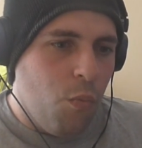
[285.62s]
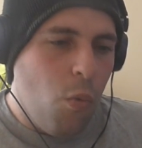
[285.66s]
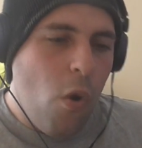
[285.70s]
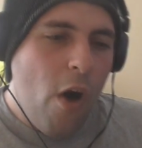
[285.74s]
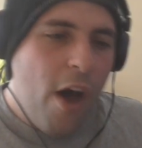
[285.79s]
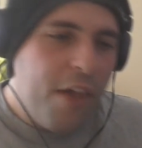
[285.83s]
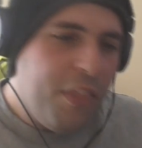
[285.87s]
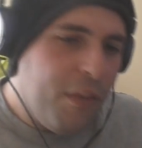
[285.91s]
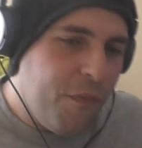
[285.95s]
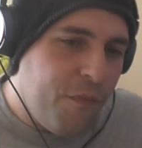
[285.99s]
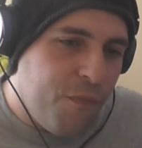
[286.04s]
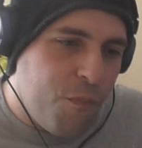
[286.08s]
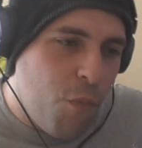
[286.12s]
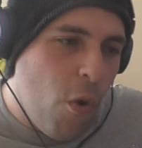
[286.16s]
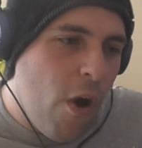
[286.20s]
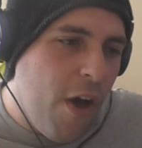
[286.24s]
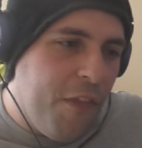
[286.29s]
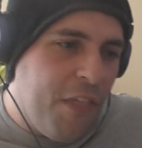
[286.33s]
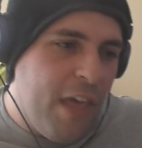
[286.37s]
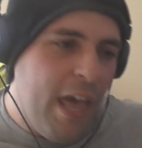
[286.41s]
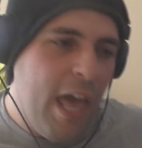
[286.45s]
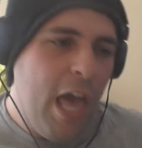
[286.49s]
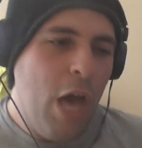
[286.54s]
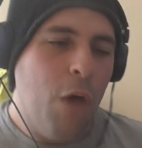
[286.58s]
why
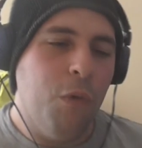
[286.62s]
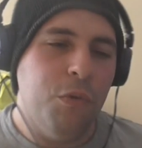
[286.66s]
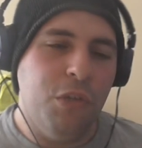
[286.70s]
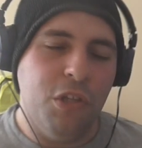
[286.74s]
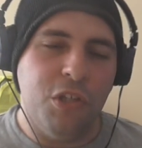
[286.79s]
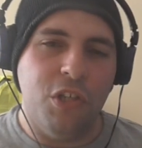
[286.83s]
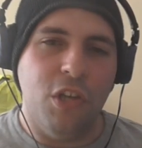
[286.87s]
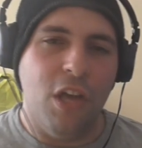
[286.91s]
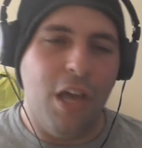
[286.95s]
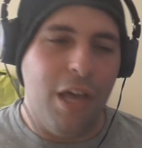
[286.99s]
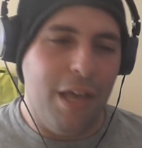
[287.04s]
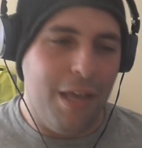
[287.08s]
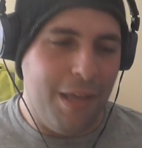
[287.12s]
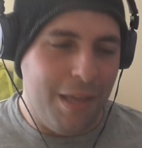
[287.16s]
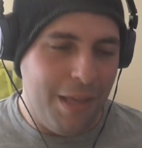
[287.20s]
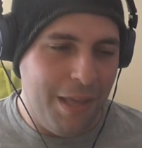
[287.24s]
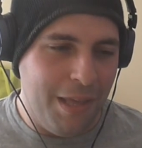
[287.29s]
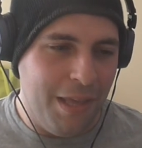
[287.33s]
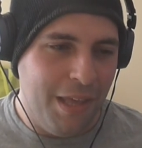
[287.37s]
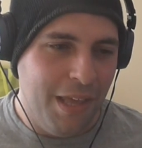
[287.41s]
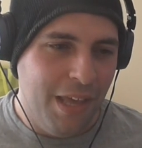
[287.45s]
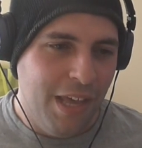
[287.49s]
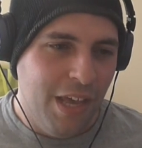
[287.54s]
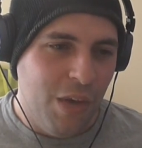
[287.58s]
the hell does
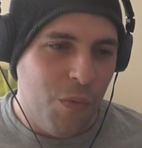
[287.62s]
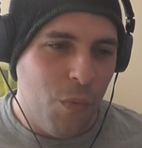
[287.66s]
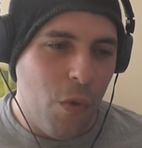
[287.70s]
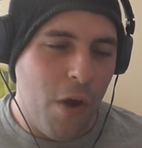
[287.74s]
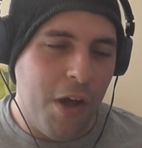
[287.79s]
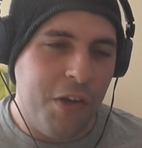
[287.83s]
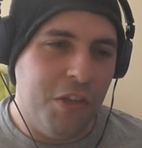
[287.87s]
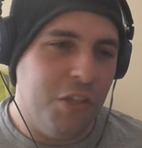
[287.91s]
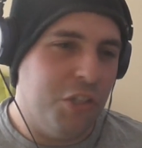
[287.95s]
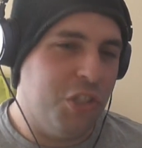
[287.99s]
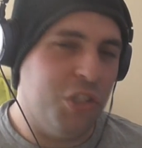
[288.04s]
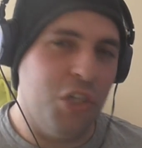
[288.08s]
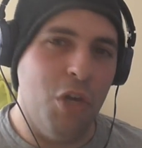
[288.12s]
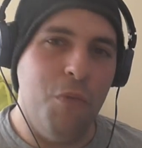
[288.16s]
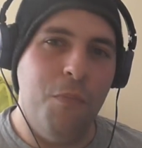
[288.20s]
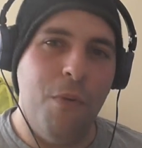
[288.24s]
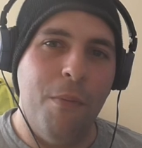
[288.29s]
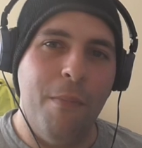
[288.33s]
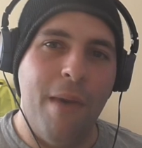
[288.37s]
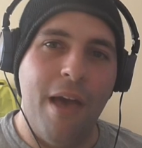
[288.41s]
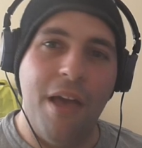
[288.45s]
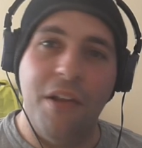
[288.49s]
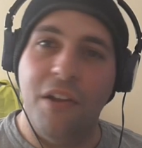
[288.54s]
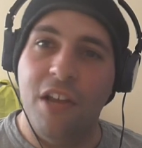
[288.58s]
why does
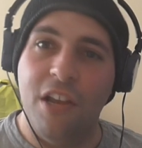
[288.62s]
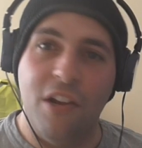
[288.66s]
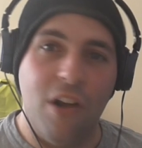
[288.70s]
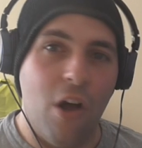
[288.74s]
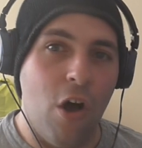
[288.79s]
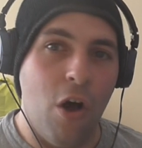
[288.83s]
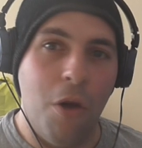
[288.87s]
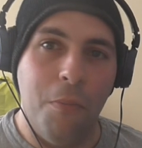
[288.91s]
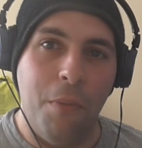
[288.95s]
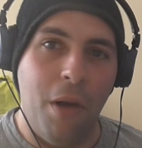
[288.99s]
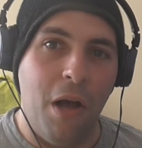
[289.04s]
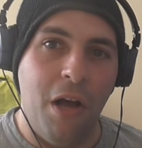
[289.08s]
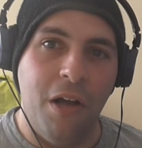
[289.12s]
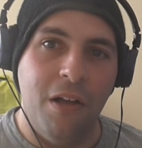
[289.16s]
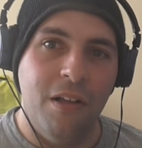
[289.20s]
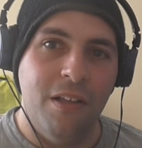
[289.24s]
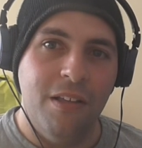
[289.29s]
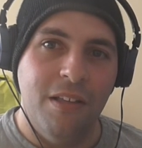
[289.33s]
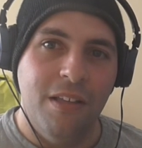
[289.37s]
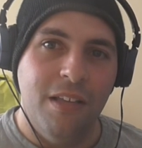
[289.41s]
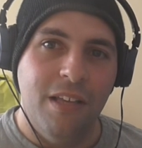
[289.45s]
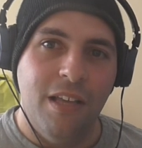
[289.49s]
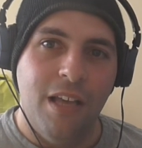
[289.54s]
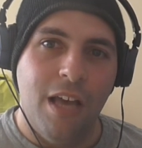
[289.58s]
Superman need armor?
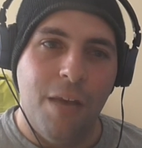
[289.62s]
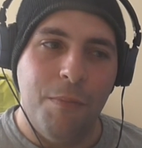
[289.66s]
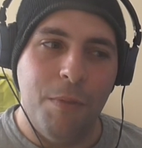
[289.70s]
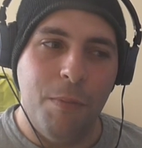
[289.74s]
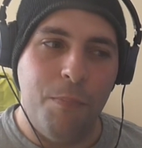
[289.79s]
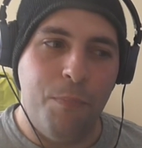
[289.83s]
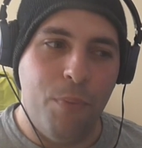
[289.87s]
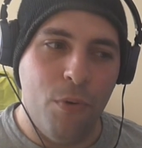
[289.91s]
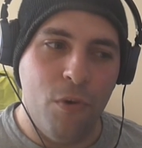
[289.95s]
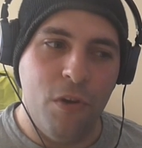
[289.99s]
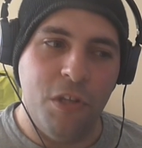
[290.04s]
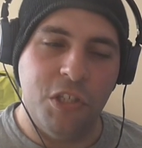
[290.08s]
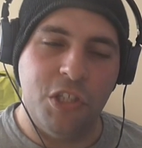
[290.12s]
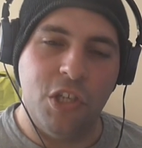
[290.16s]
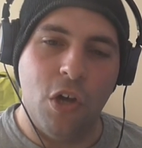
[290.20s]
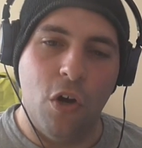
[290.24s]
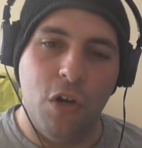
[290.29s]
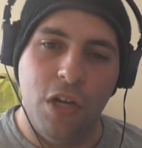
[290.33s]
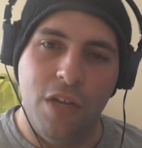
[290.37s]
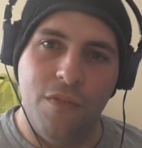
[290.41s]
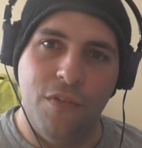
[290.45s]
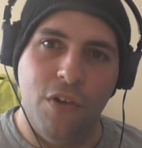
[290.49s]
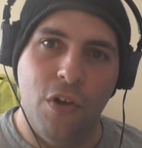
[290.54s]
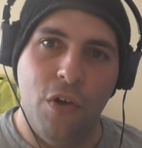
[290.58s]
I mean, bullets
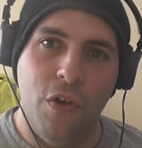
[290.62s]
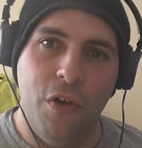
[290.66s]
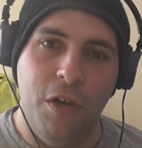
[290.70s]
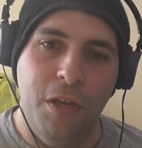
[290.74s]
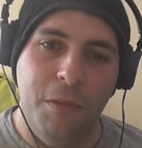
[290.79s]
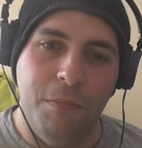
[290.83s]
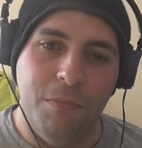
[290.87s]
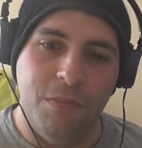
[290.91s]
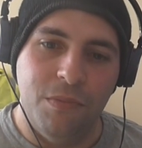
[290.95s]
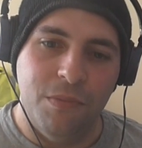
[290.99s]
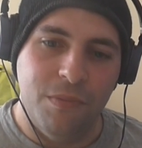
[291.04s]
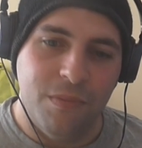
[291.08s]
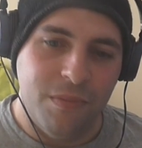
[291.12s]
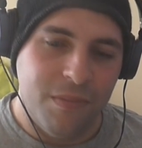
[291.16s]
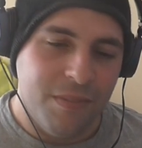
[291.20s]
can't even hurt him.